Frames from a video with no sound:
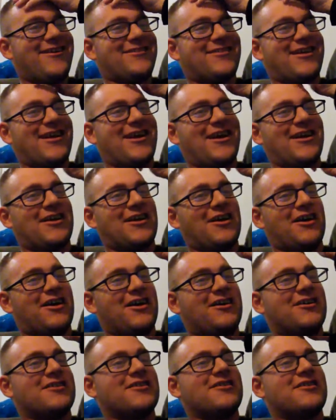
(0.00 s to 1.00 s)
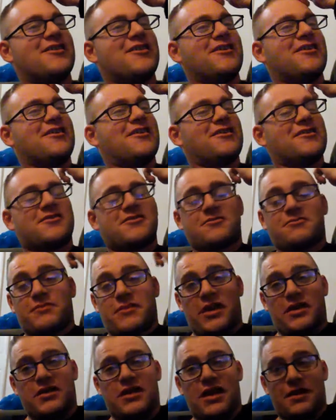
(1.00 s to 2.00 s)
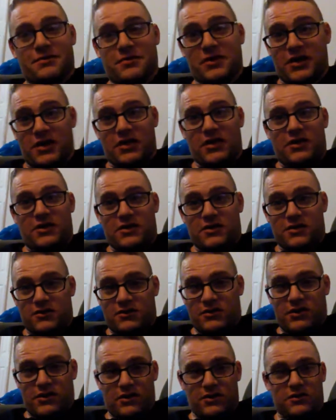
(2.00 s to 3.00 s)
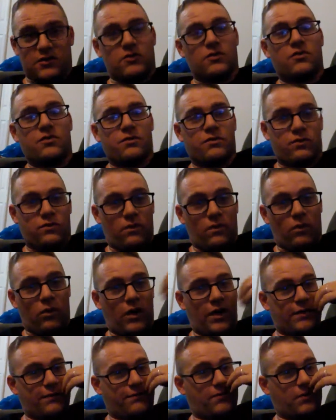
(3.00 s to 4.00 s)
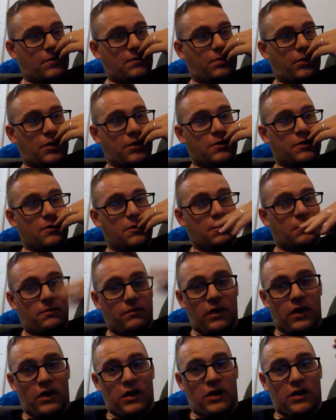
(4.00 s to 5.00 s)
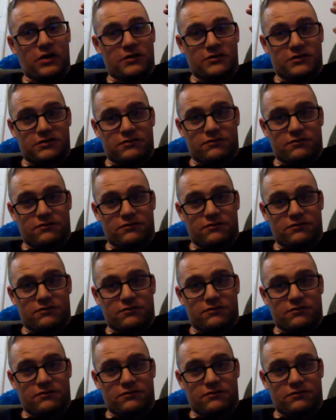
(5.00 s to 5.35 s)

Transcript: that uh, kidnapped a young white per, per, uh,